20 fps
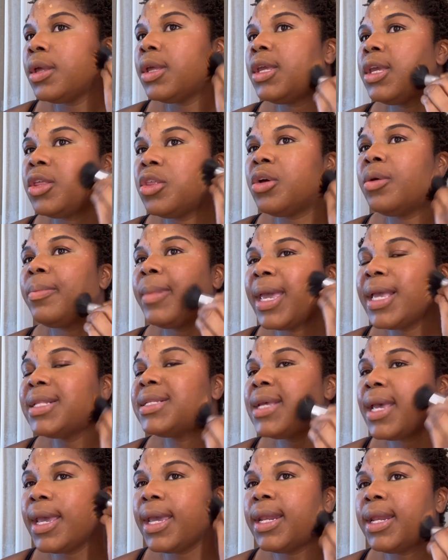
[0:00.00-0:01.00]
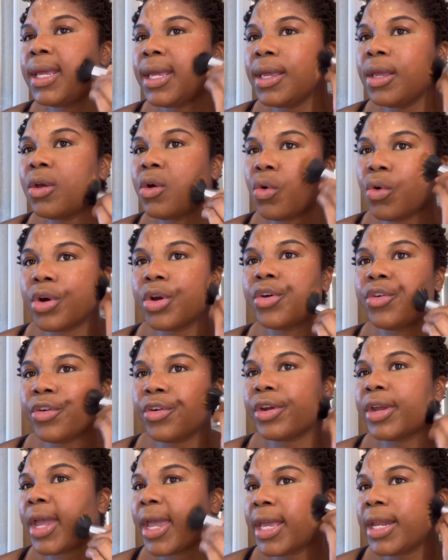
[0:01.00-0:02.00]
either maintaining or
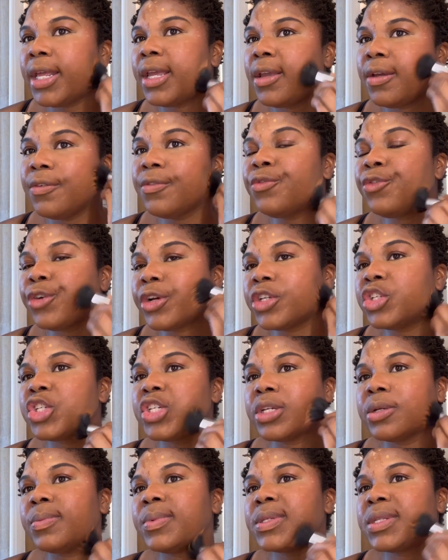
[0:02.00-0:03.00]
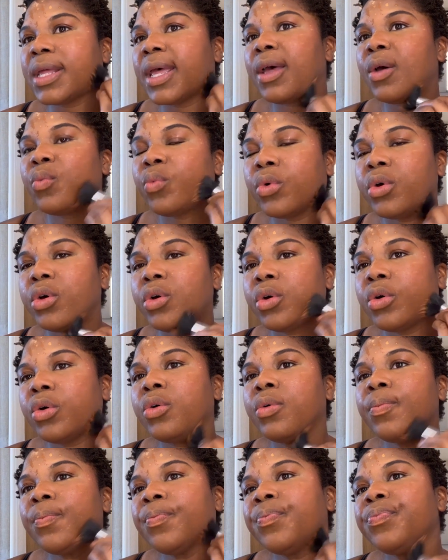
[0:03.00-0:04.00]
creating friendships that will